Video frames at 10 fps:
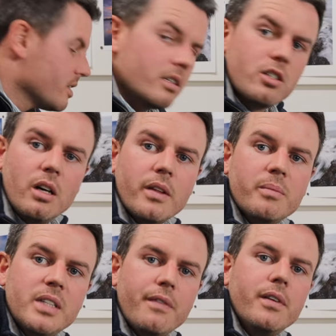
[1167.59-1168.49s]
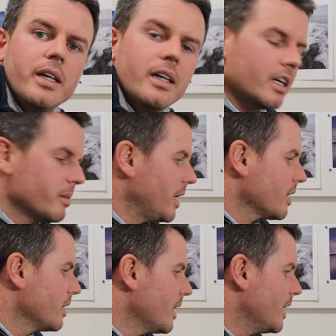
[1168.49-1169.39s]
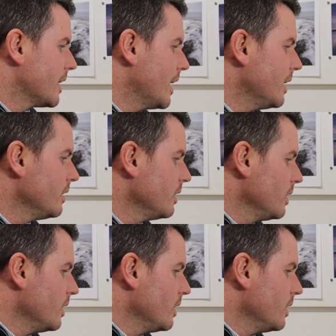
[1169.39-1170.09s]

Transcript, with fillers: It's a shot that I'm definitely to go back and get again.